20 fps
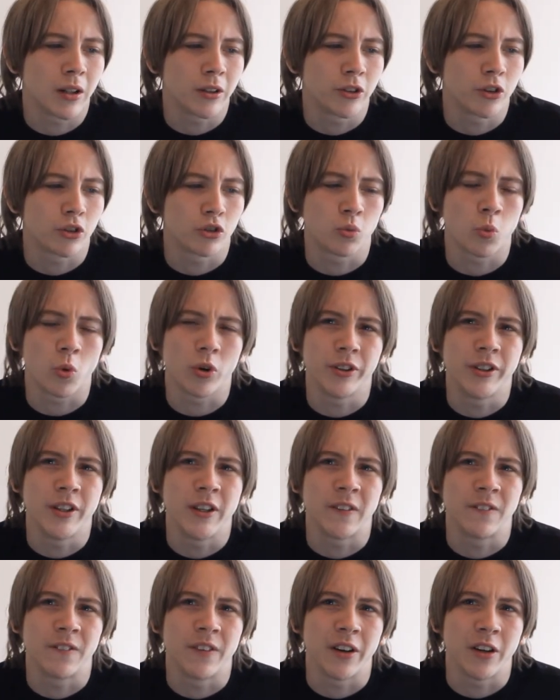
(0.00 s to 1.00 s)
just one
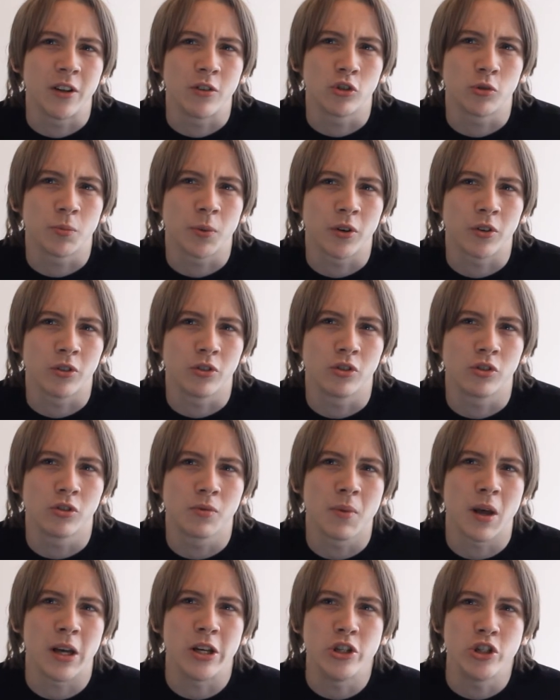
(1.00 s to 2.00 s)
take videos
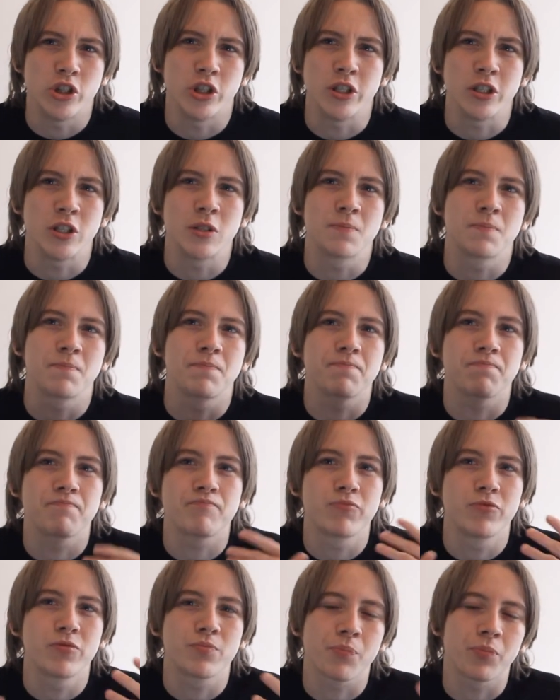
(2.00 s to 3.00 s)
because I usually
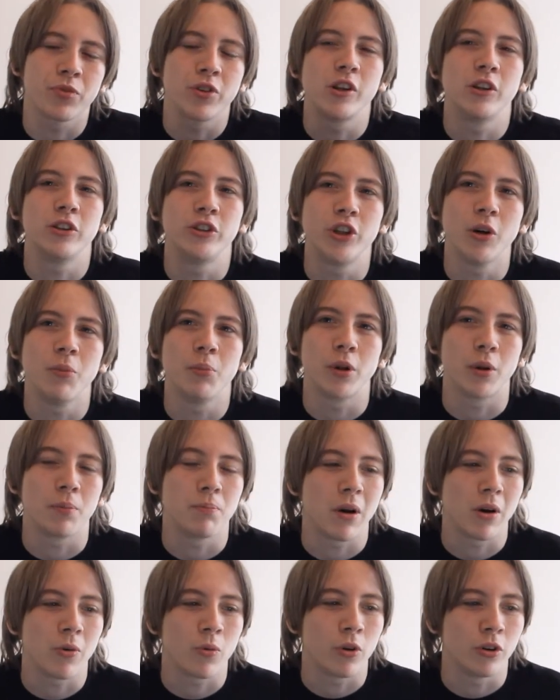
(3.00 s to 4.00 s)
jumble up
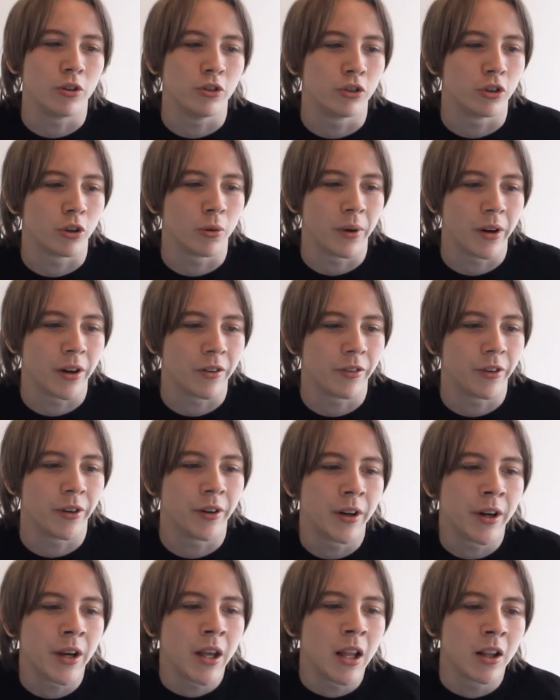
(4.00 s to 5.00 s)
my words or whatever.
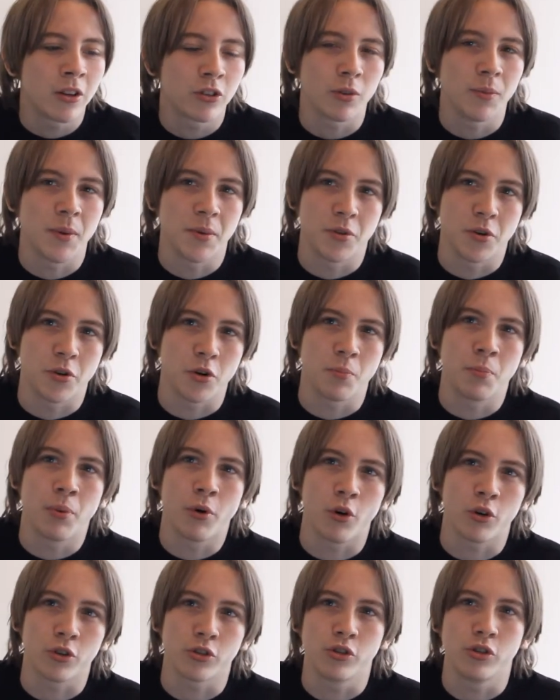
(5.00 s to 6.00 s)
Sometimes I do
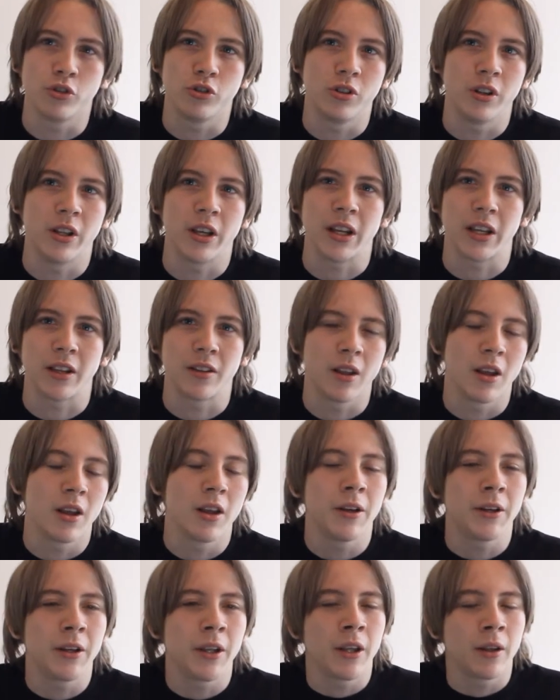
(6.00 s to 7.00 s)
pauses and then I
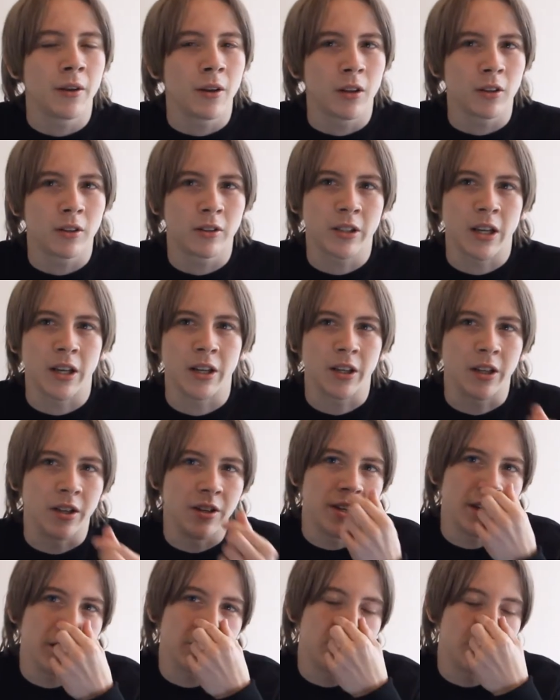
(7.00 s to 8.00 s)
kind of
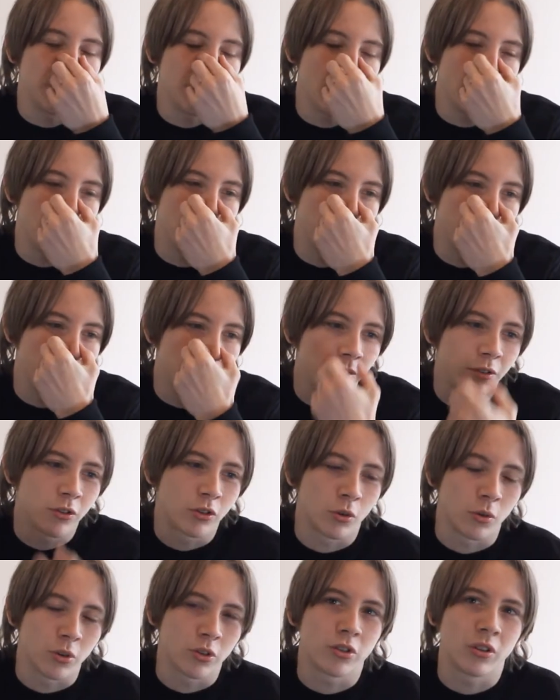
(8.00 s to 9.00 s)
condense it down a bit
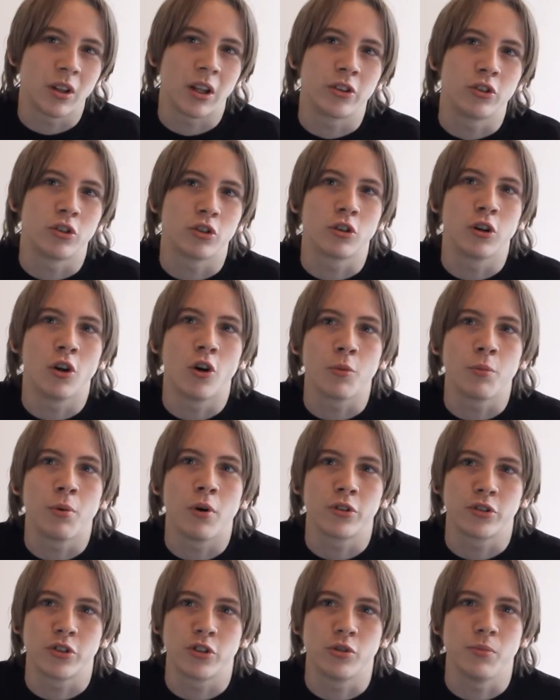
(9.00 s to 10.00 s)
so it's not just long
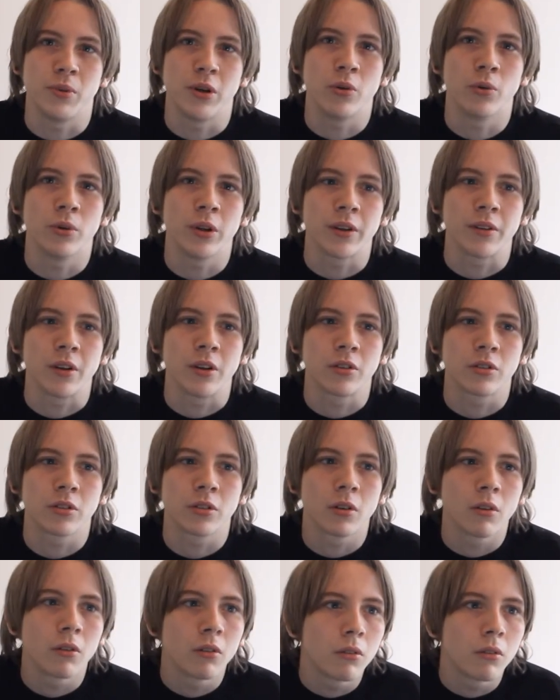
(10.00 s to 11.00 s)
pauses of me going like this.